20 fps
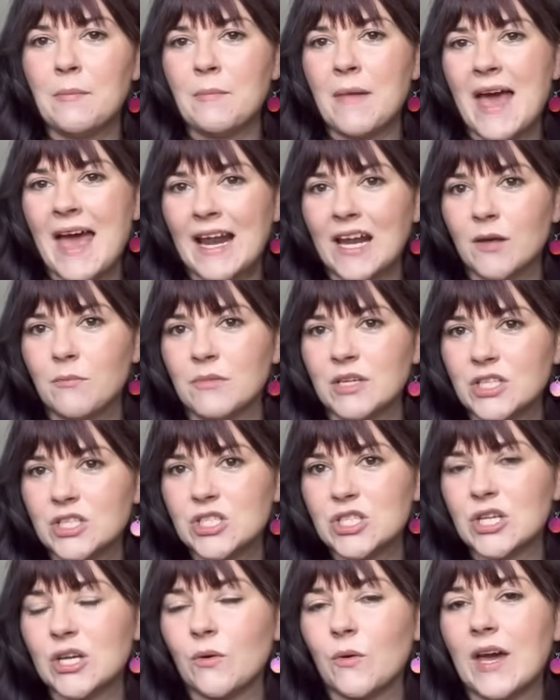element
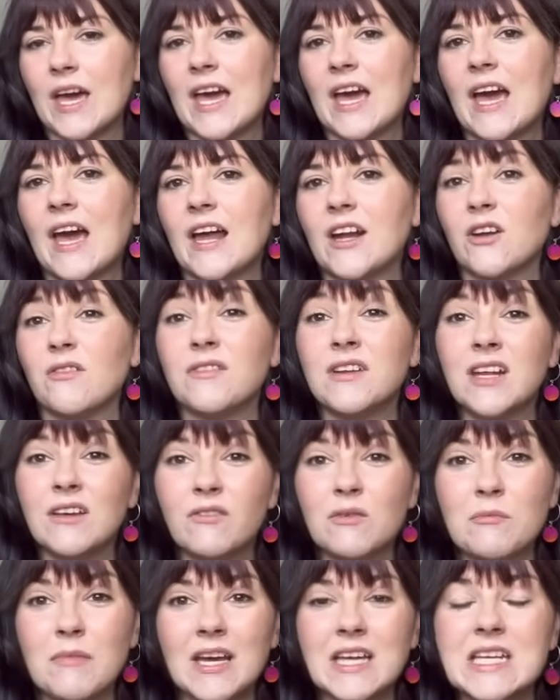to it, and I've
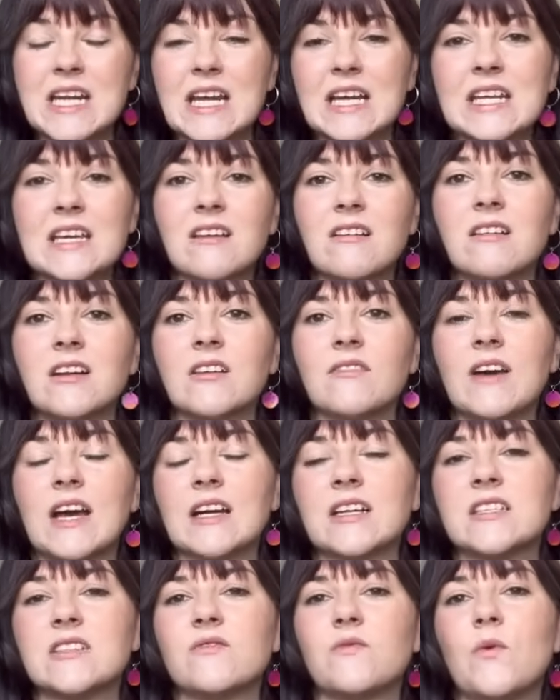never made any kind of
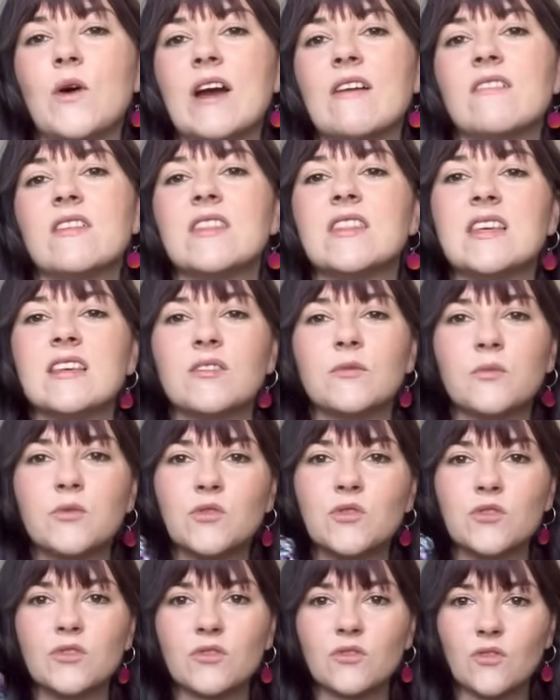active wear, and this was
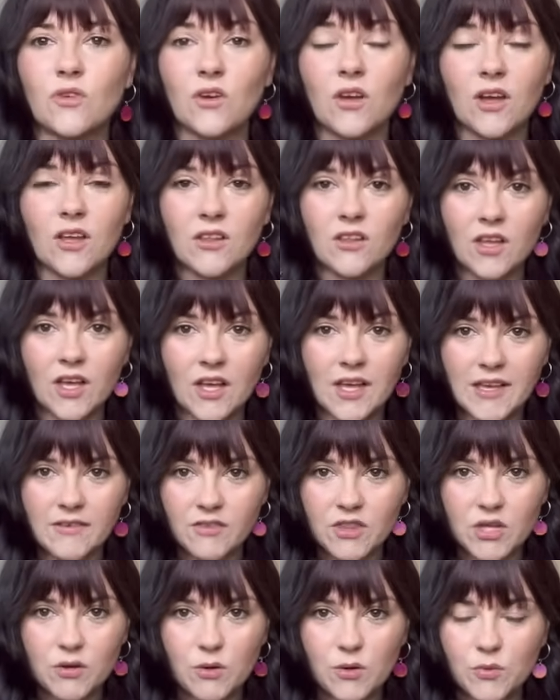just,
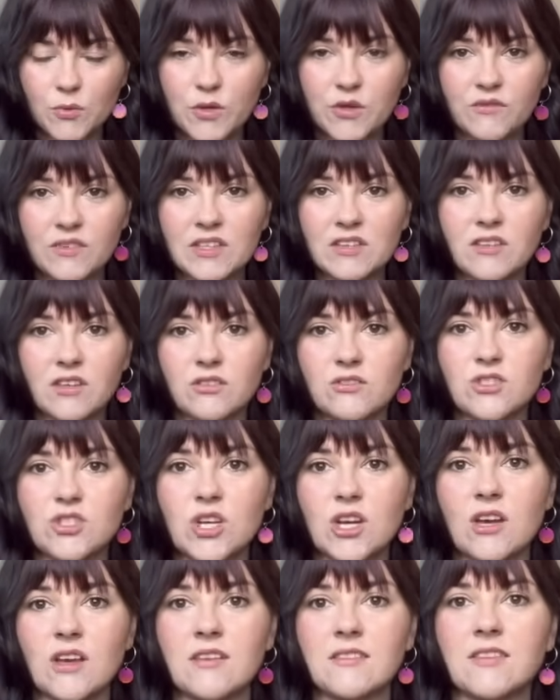even though it was with a viscose
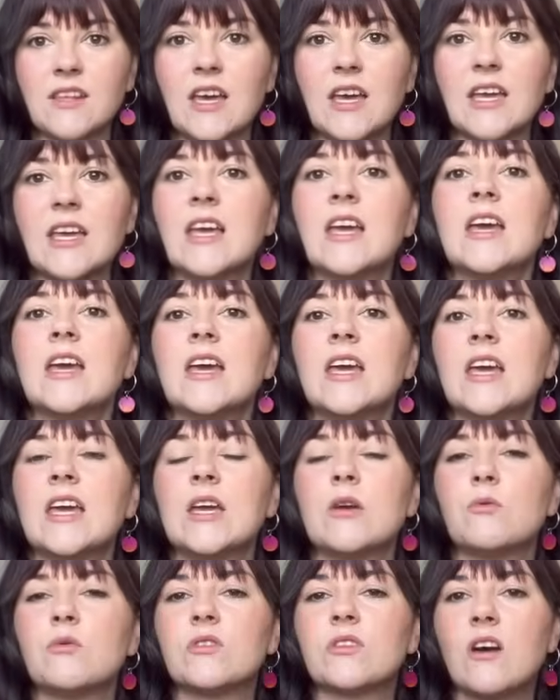jersey,
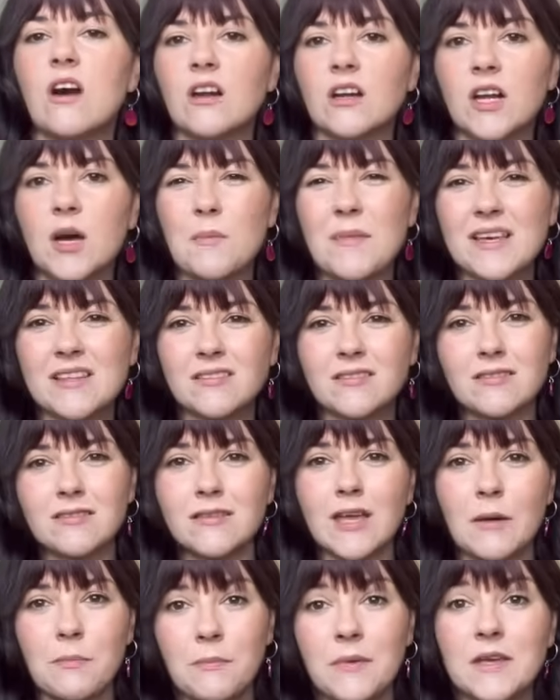it was kind of like my
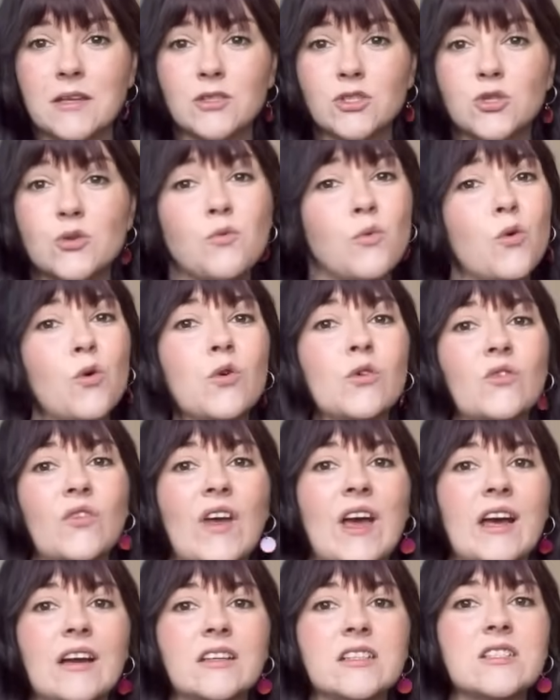step in towards
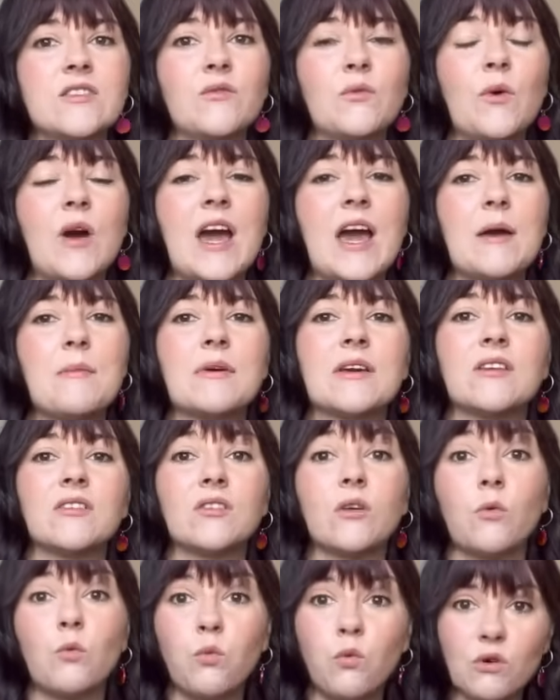active wear, because
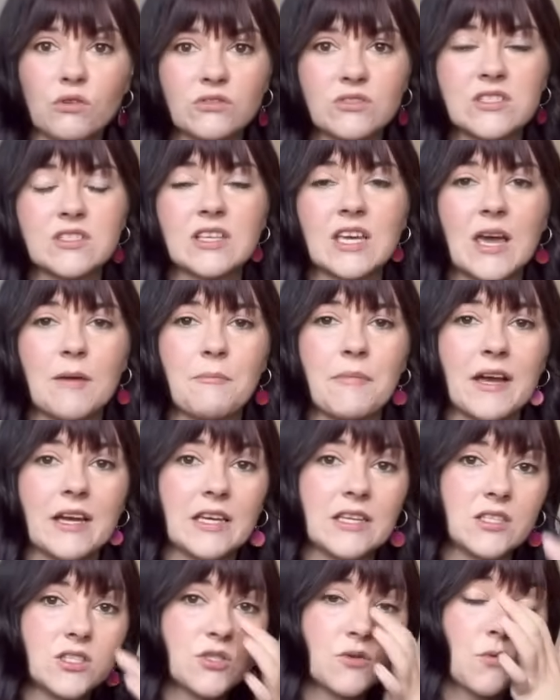I want to get
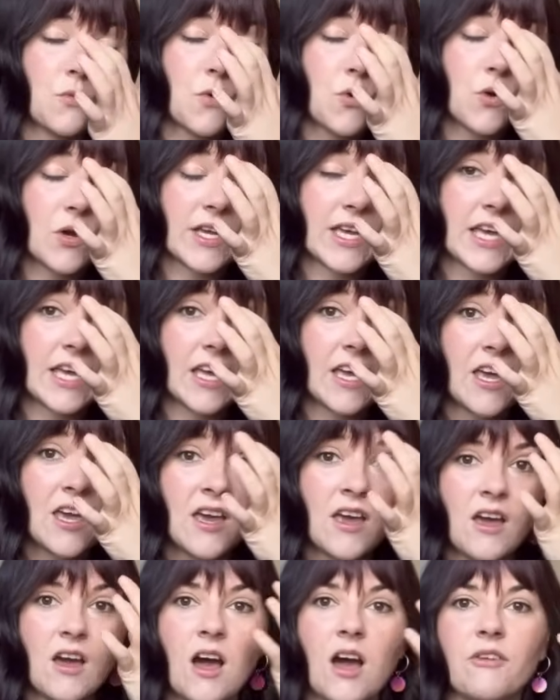back into walking.
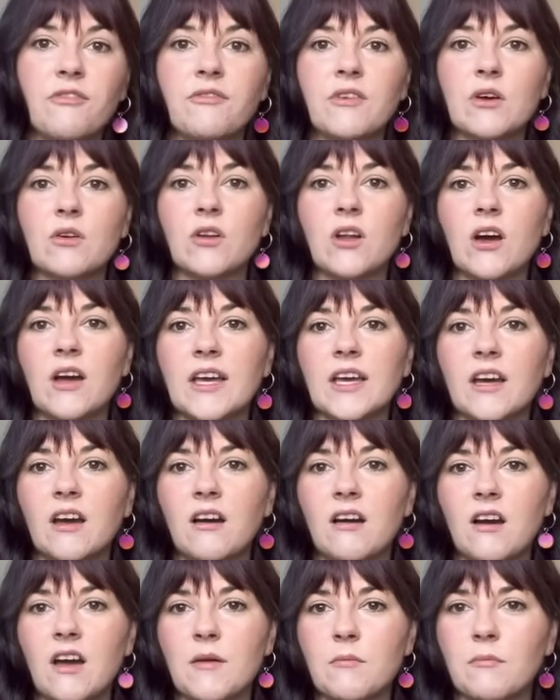I feel like
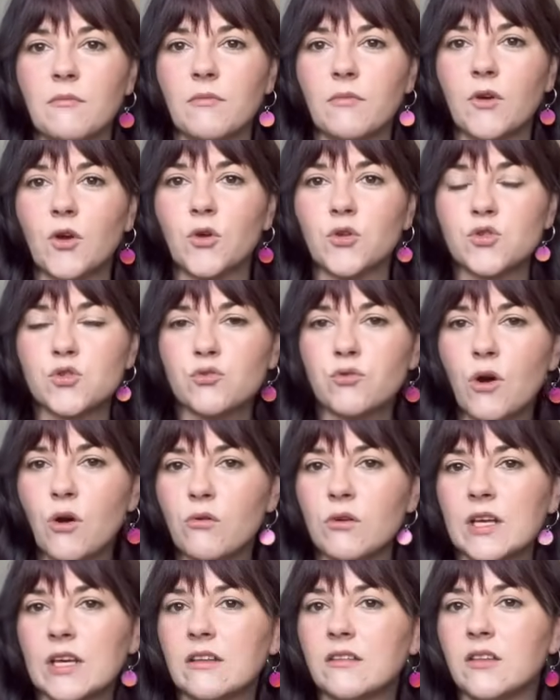I'm
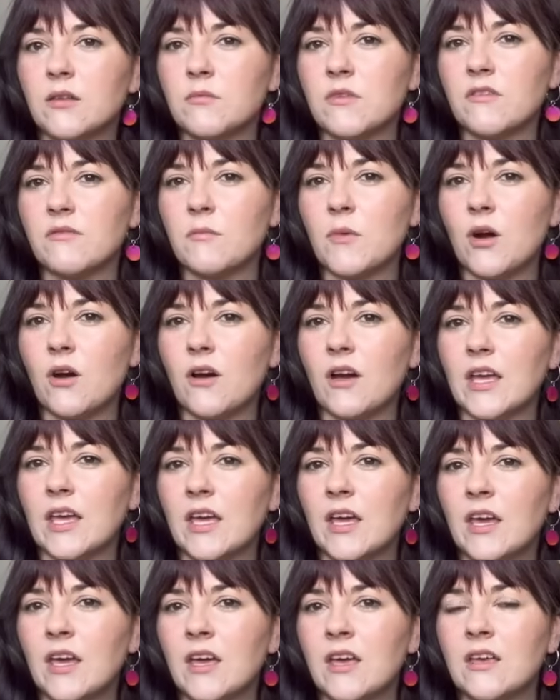controlling some of my
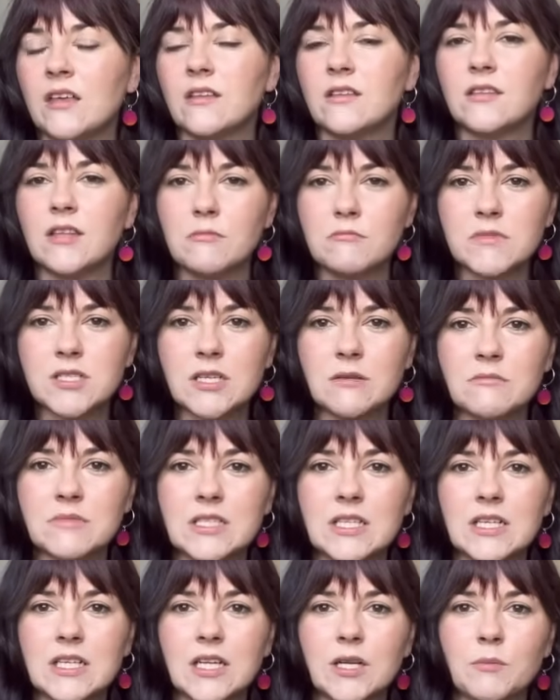symptoms
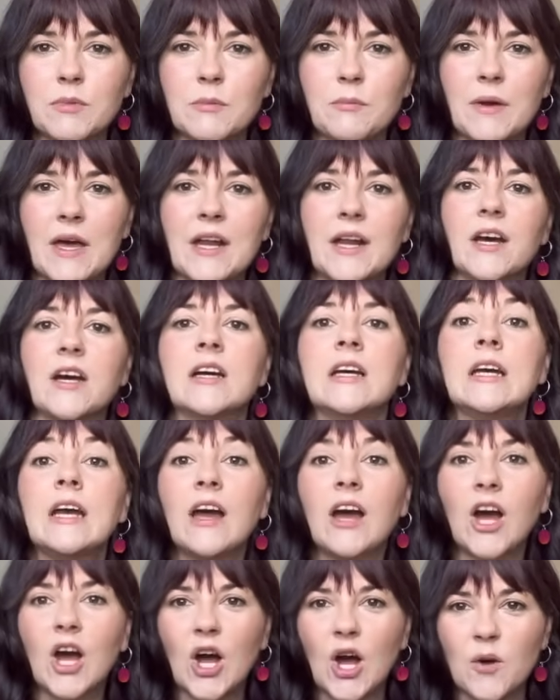a little bit better.
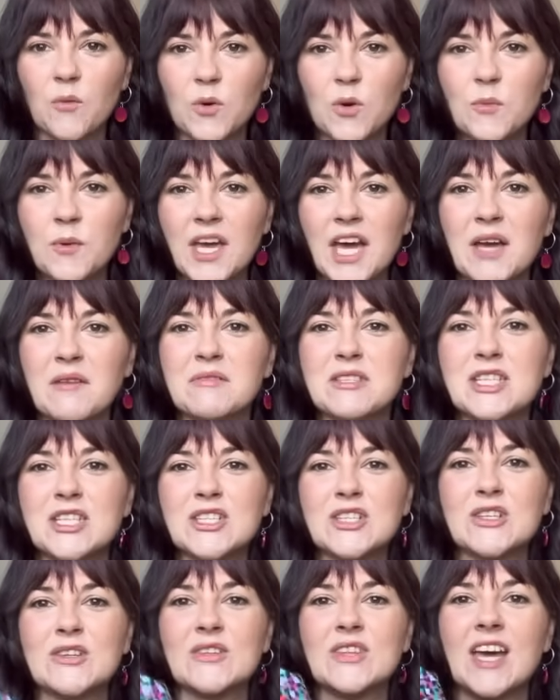I will be able to
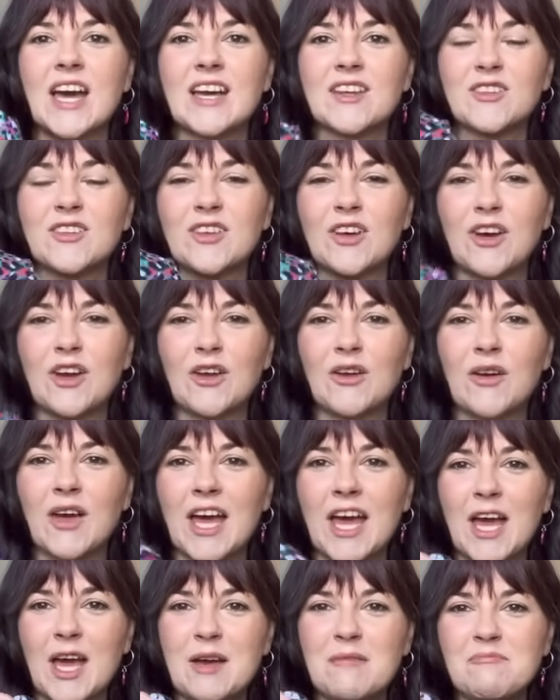do that. So
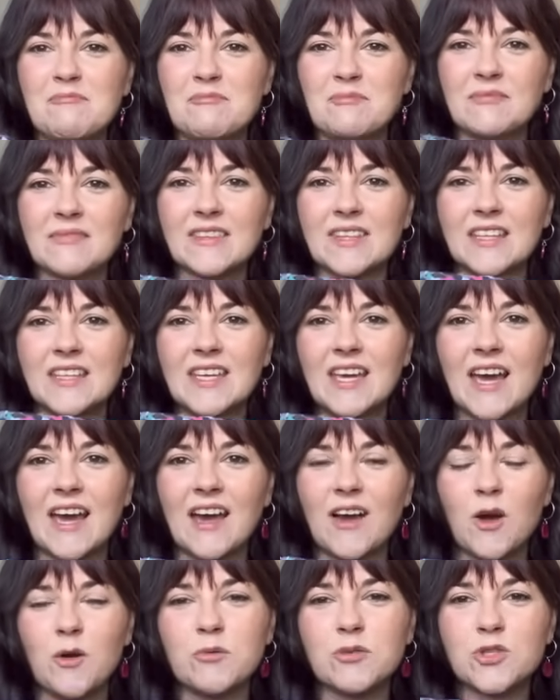
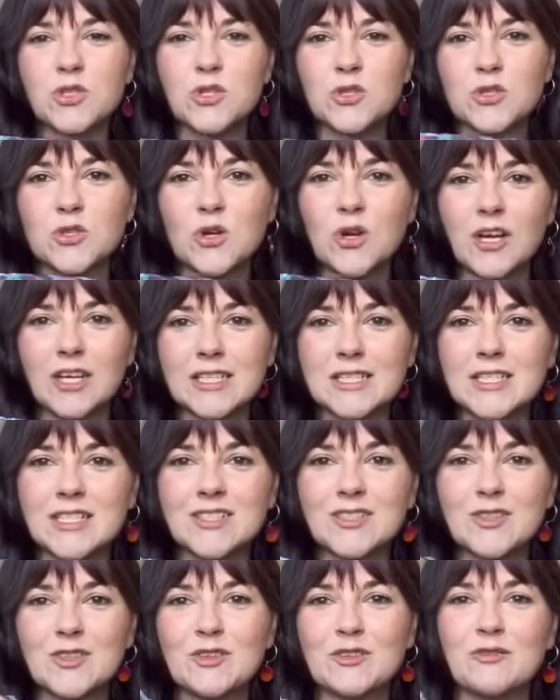yeah, I was just trying to
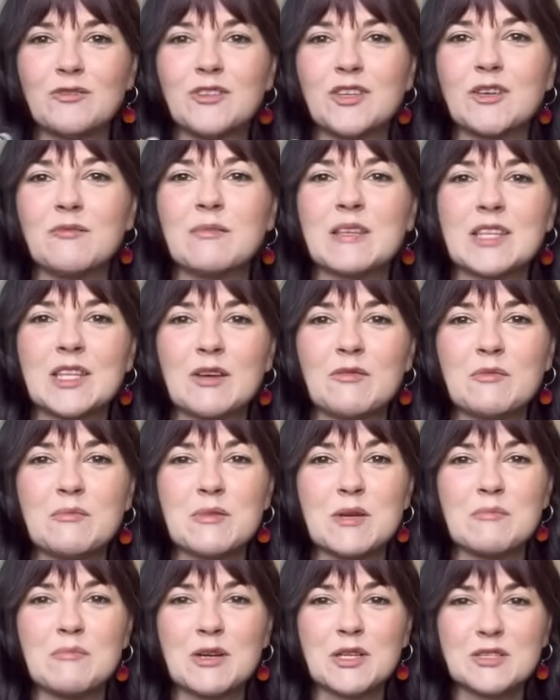sort of give myself a
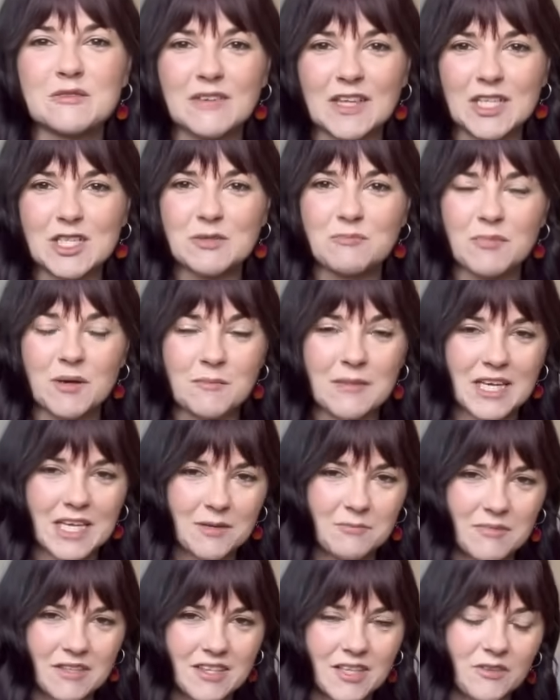bit of motivation by
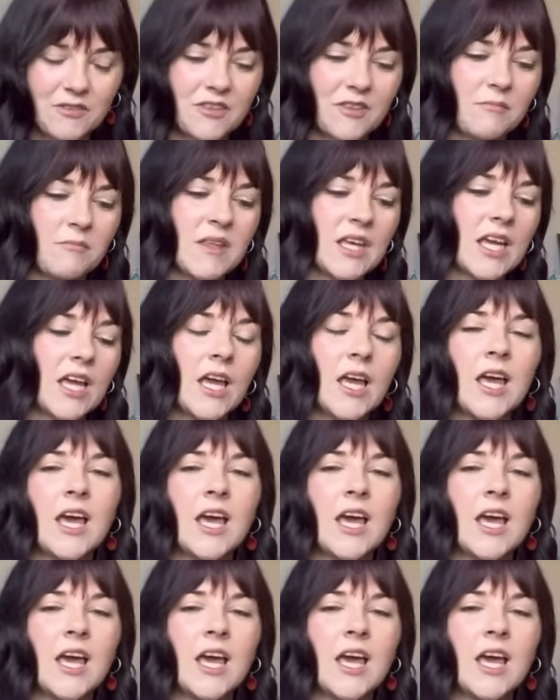making myself something